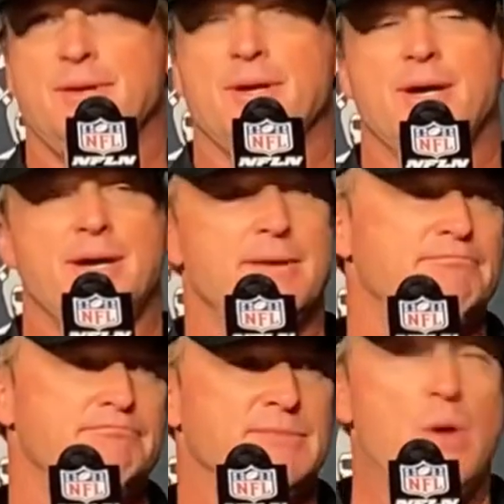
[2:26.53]
Um,
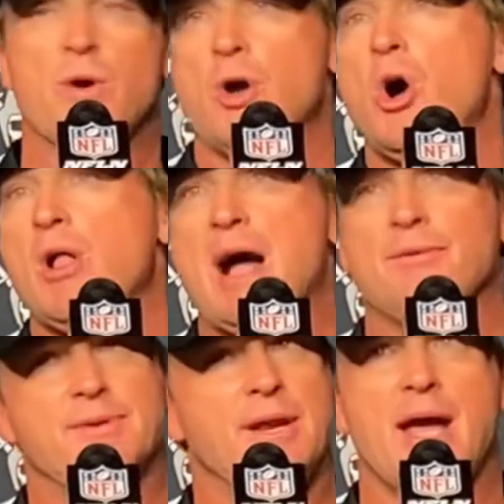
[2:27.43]
they went all
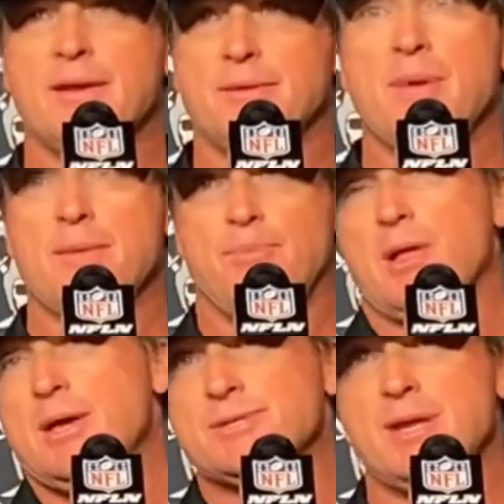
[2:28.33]
out tonight to make
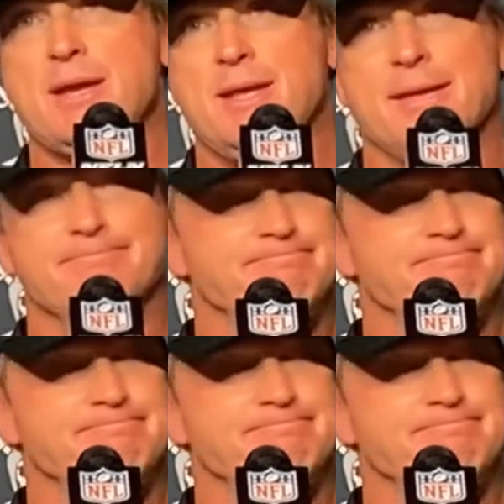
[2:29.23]
plays, and they did.